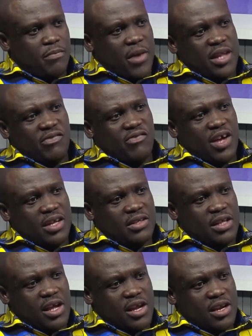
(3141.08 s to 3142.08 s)
by the
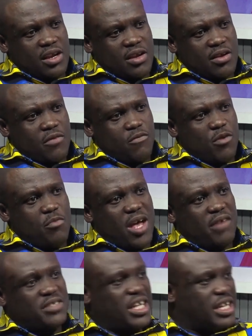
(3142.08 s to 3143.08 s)
fact that we may
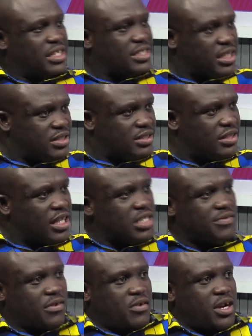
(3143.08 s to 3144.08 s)
have taken certain
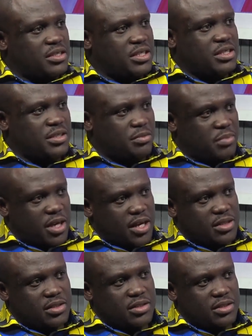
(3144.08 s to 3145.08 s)
things for granted in the
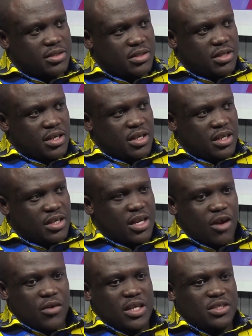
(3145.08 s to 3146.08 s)
past.
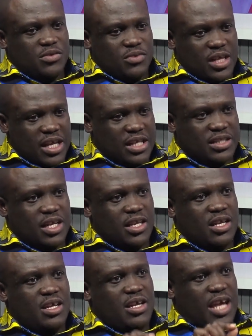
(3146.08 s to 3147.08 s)
Now he's realized
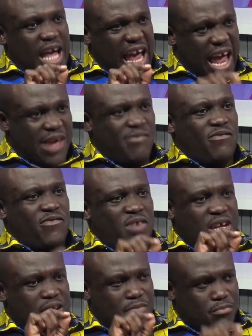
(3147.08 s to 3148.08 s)
that
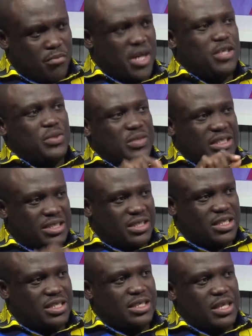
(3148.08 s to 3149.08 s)
every minute
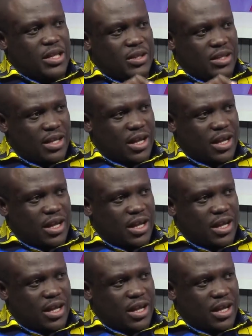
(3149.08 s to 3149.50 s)
detail